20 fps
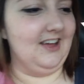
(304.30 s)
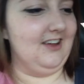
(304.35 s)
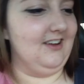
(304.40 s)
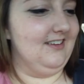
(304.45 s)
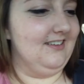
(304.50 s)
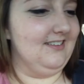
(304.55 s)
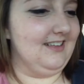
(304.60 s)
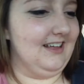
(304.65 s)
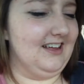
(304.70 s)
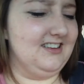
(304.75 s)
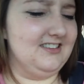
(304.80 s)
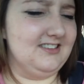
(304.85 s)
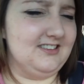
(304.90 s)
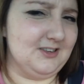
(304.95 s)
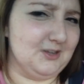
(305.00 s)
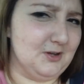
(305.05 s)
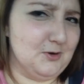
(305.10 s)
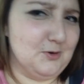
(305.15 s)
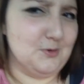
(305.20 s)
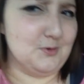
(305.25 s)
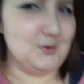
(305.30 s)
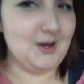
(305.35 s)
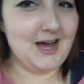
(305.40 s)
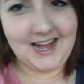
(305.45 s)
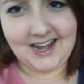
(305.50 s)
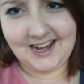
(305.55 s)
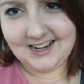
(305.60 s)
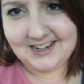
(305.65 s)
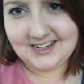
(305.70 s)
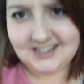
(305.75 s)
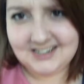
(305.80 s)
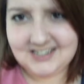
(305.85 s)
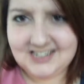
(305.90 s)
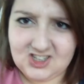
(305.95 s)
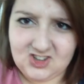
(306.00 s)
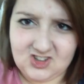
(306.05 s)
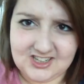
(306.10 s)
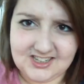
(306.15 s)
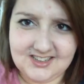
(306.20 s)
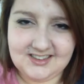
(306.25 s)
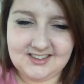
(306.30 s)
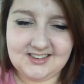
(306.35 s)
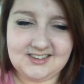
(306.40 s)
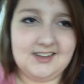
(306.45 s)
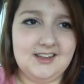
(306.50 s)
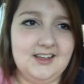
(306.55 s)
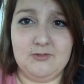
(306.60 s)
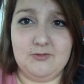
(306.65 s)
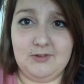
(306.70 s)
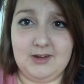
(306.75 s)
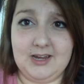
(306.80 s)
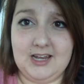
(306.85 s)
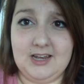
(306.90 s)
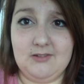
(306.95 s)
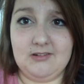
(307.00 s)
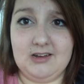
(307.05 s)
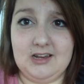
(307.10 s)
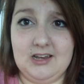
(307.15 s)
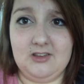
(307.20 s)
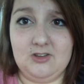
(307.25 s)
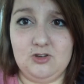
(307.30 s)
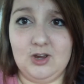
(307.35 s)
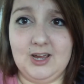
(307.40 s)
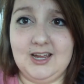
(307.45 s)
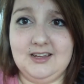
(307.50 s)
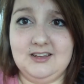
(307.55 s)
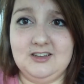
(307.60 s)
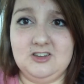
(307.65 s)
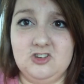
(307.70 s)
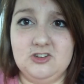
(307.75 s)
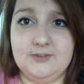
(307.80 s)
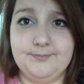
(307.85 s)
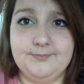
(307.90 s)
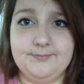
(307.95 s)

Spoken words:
it's like so waggalicious. Really, really strange.